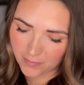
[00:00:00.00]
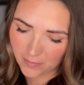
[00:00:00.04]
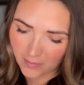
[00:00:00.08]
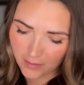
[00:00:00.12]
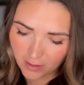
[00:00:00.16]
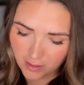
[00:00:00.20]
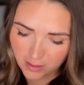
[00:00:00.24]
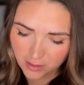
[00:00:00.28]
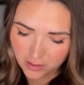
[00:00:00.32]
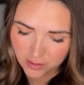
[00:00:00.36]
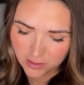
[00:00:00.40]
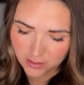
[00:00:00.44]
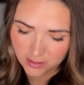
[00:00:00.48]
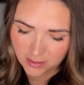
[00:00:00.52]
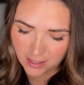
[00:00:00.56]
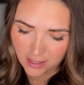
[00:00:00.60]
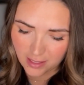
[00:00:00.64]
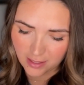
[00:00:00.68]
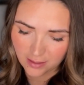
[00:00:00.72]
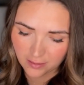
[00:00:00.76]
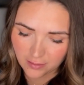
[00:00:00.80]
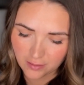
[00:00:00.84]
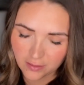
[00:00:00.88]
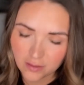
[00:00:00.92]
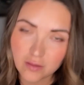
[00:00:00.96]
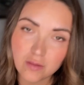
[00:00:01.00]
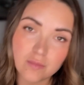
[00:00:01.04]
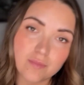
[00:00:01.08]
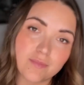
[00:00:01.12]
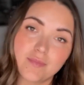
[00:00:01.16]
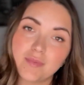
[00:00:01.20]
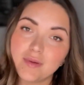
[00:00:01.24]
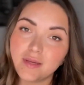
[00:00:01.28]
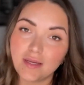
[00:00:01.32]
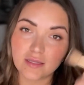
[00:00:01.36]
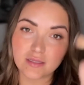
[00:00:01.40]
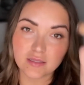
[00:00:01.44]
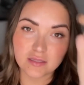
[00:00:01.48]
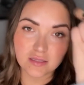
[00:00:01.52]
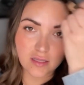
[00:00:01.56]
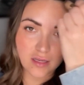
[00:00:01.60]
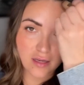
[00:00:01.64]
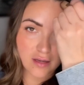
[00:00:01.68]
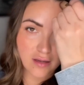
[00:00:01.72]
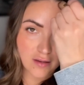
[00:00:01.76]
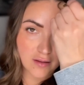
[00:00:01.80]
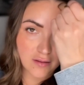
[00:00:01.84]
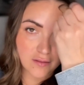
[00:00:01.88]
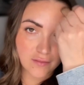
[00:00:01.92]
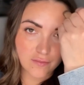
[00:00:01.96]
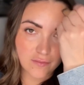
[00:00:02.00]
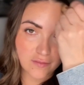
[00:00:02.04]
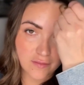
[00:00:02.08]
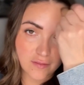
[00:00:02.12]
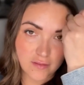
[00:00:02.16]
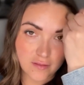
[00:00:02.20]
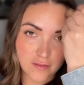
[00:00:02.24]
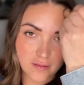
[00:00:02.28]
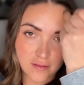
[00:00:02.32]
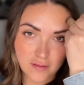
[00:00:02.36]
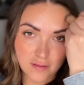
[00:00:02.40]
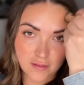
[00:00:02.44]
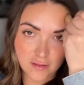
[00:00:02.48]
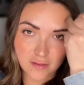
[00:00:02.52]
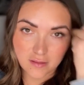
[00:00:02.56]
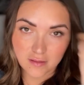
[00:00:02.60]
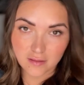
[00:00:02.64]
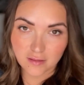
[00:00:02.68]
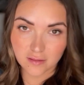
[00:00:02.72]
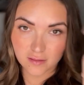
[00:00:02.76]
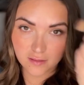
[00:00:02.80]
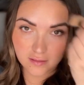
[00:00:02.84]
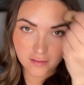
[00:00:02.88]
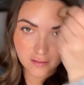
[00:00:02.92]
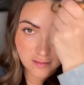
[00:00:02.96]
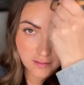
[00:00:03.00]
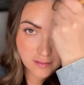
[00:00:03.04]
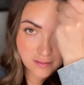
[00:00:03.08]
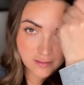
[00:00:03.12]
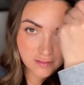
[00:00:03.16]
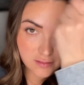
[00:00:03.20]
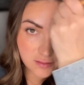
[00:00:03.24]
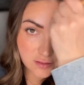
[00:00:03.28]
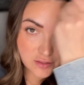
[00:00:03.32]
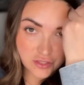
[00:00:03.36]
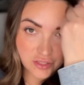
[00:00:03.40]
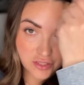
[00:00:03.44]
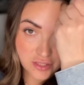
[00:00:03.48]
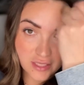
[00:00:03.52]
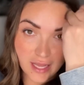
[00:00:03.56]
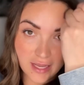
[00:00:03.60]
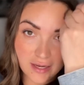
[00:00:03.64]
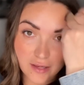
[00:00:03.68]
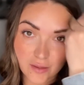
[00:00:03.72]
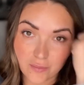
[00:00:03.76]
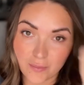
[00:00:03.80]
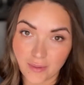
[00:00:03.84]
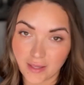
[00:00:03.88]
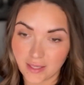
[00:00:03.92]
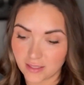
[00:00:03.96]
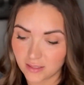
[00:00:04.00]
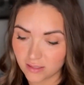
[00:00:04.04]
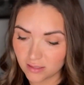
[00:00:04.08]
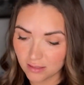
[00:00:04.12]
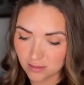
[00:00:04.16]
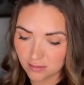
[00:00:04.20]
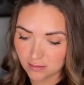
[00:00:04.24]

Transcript: and just add a little bit of shadowing.